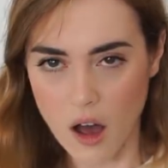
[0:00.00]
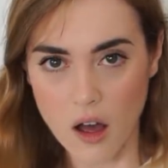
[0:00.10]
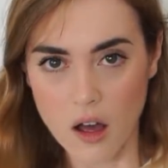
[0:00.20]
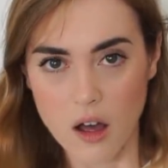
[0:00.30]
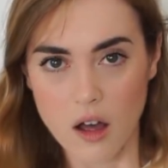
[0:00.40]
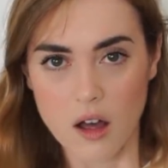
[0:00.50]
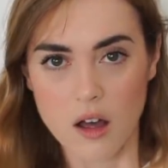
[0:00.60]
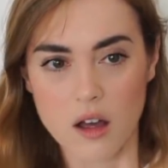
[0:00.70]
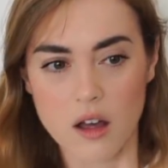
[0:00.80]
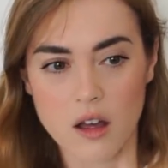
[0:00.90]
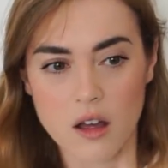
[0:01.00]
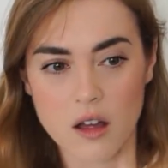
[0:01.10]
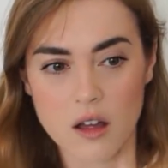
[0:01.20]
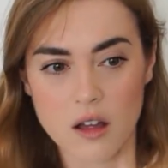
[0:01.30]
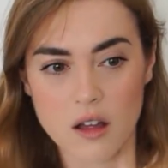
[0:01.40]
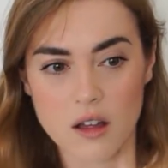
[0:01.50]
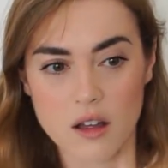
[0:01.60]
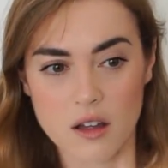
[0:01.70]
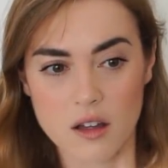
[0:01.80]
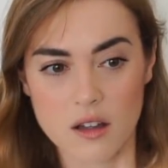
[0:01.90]

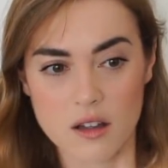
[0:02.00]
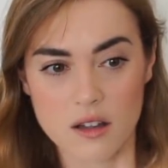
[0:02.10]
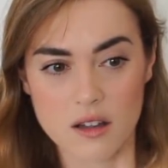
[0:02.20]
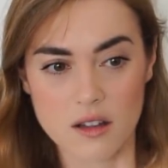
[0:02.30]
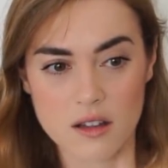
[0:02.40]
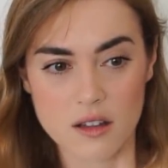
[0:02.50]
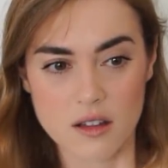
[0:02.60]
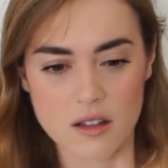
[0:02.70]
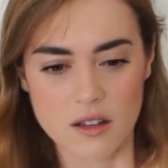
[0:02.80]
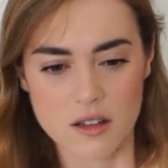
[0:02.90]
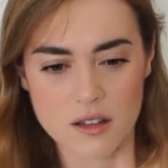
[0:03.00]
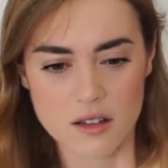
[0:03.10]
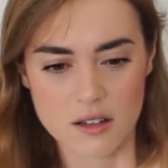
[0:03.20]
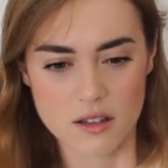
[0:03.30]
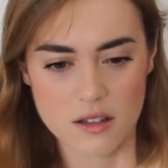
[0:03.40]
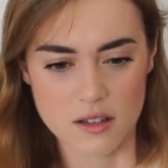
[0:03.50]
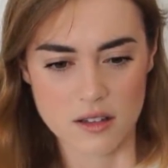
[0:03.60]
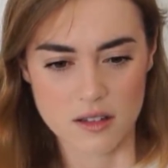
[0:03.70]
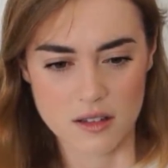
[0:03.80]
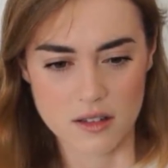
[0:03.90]

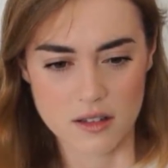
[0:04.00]
(silent)